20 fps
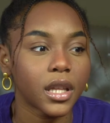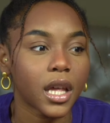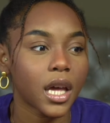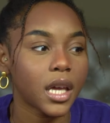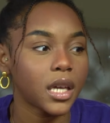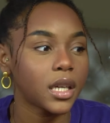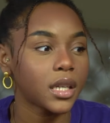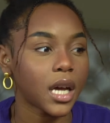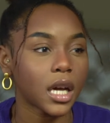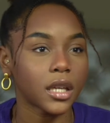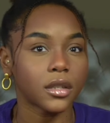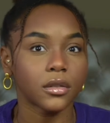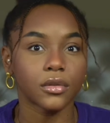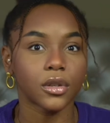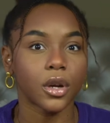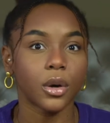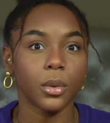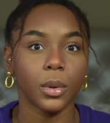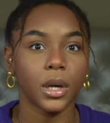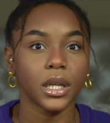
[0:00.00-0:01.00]
Like I don't
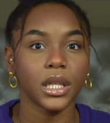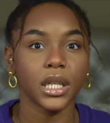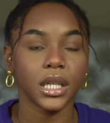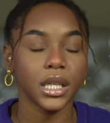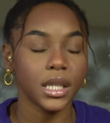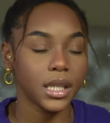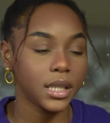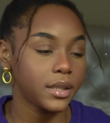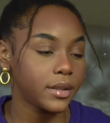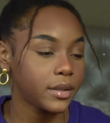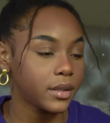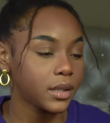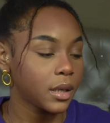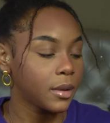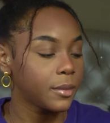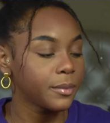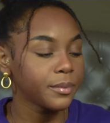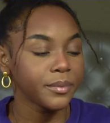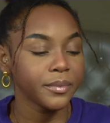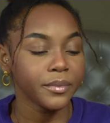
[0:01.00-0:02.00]
know what it is.
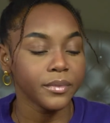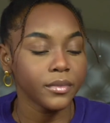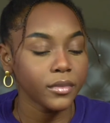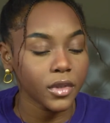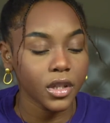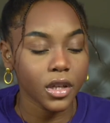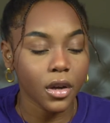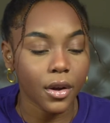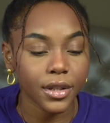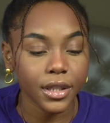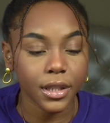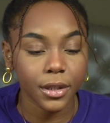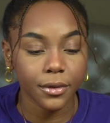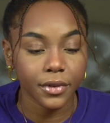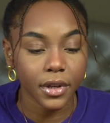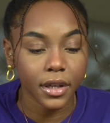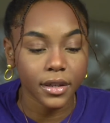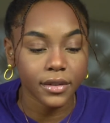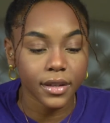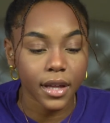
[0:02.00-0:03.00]
Y'all need to
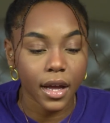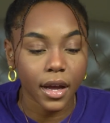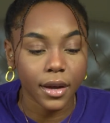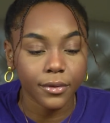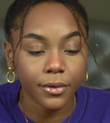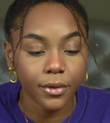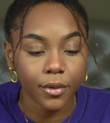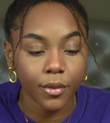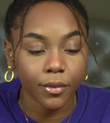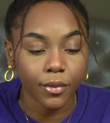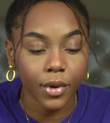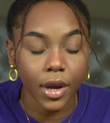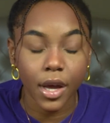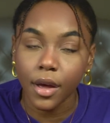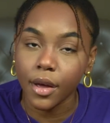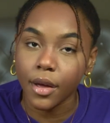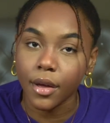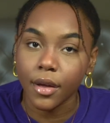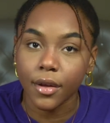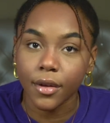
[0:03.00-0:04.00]
fix that for
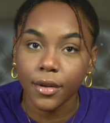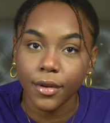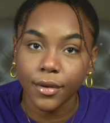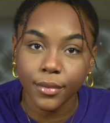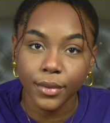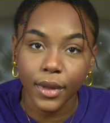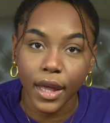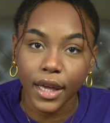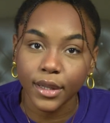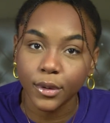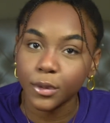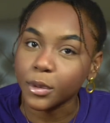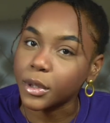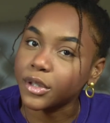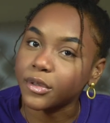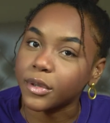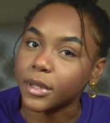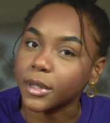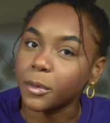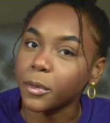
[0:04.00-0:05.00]
real. Like
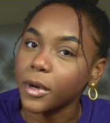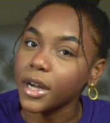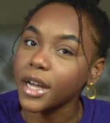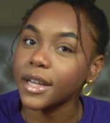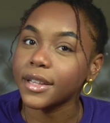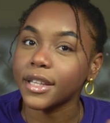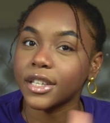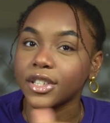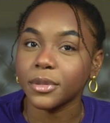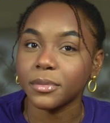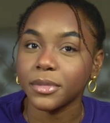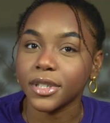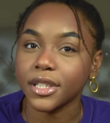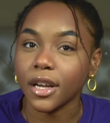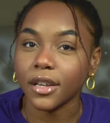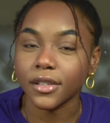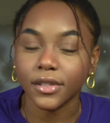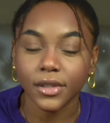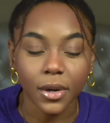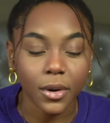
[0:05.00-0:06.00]
2021, that should be
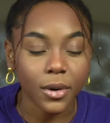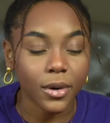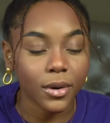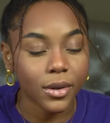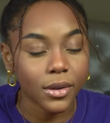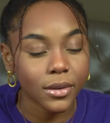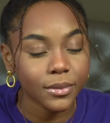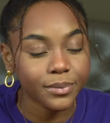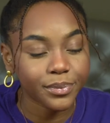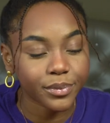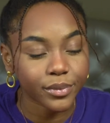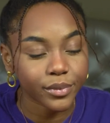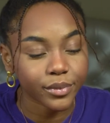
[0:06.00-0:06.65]
y'all's goal.